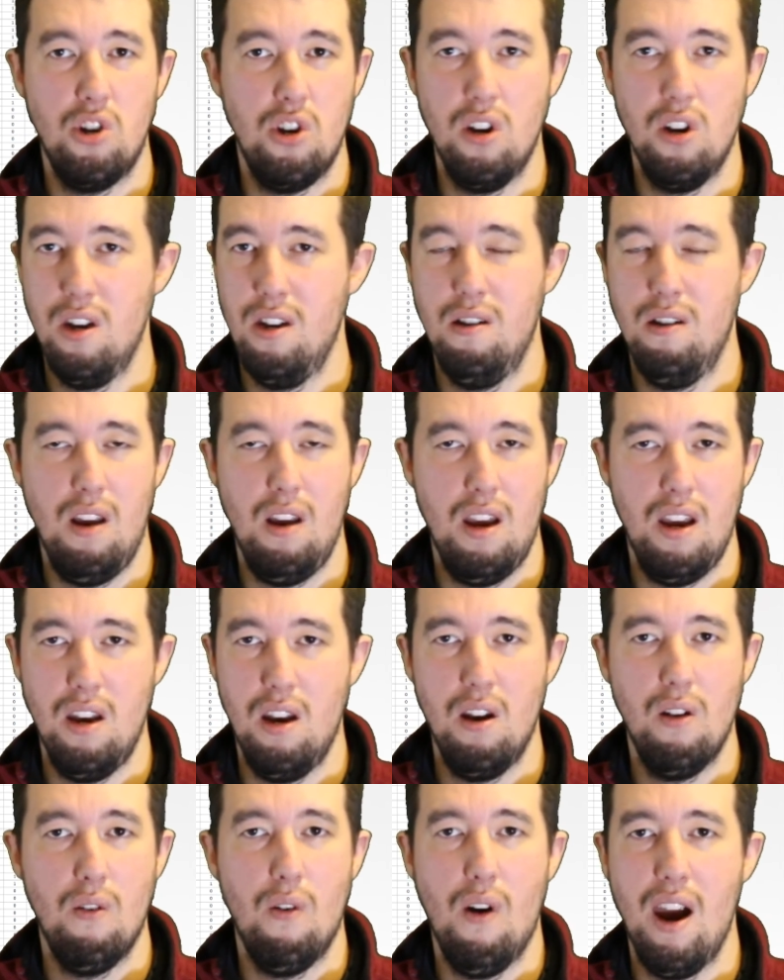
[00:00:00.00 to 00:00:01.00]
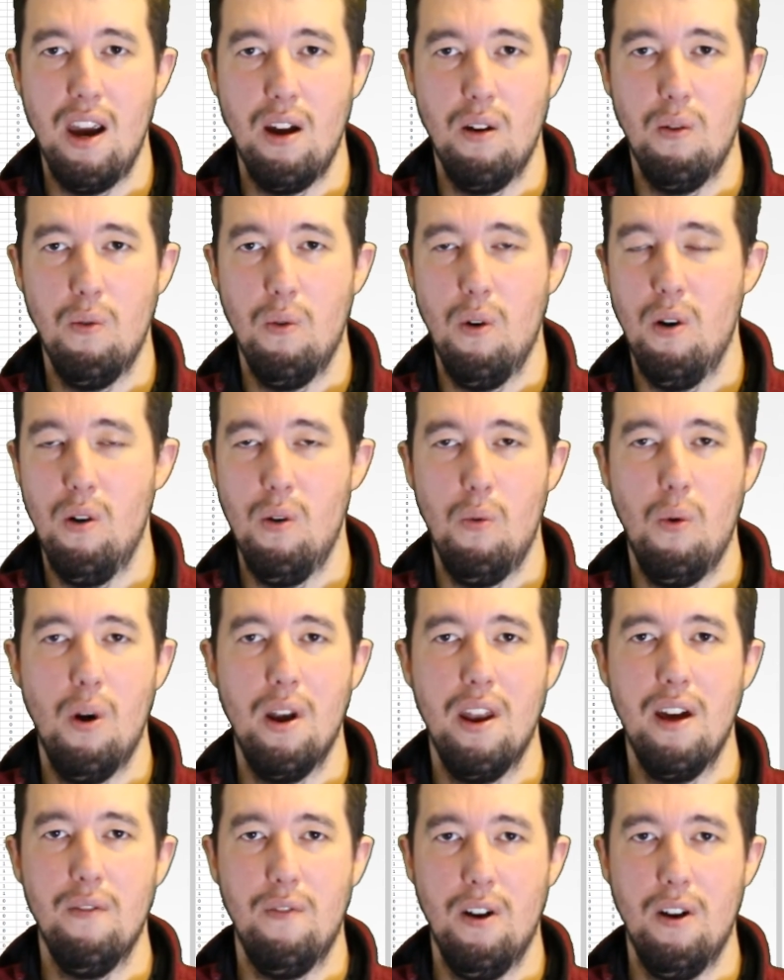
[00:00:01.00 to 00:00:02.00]
in an array or
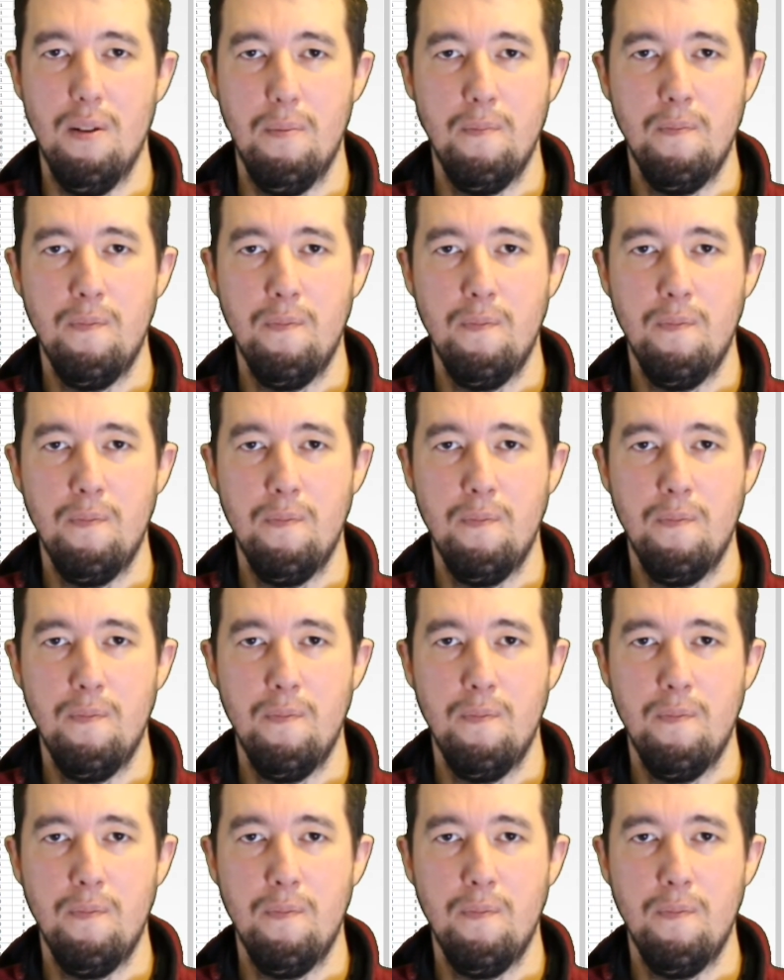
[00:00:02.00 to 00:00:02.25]
whatever,